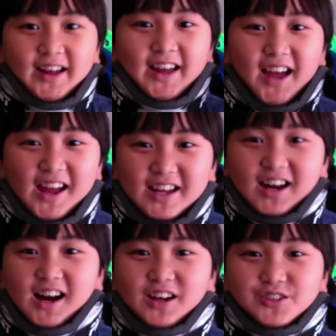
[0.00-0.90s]
Hey
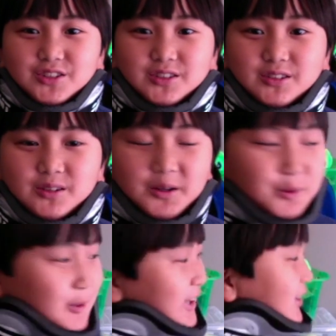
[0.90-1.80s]
guys!
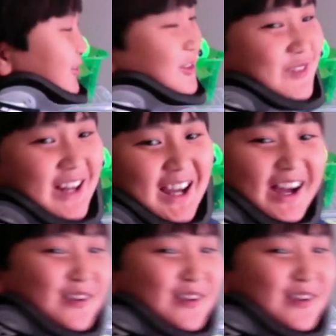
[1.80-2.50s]
Oh wait, I don't even have